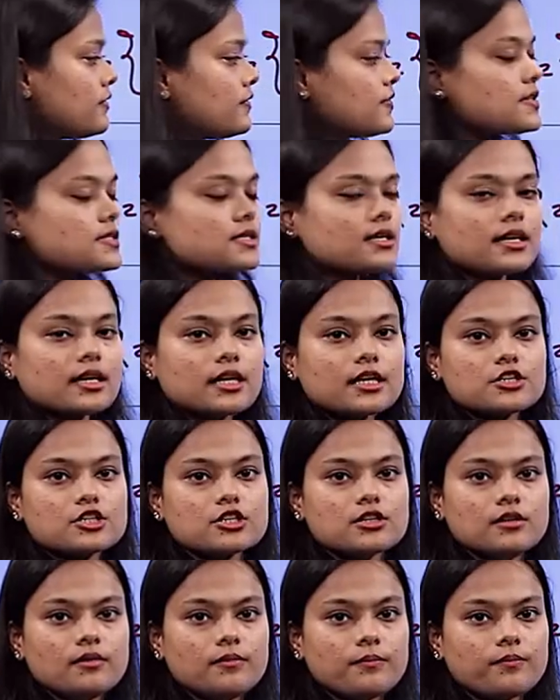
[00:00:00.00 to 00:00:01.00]
this
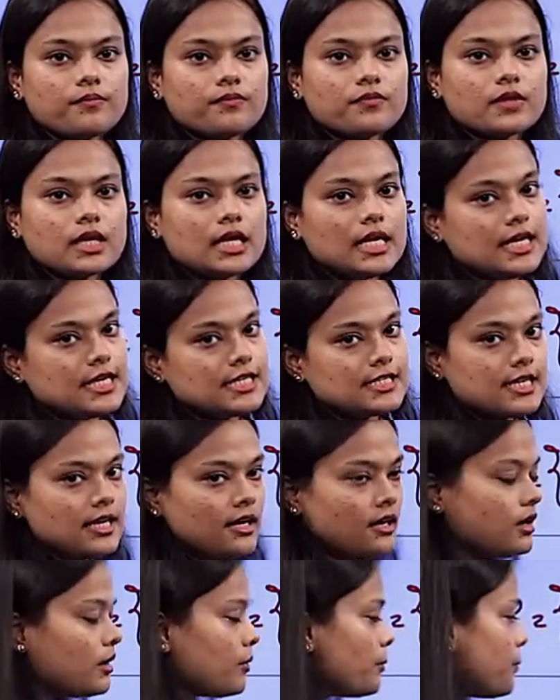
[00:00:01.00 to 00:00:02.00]
relation? Easy.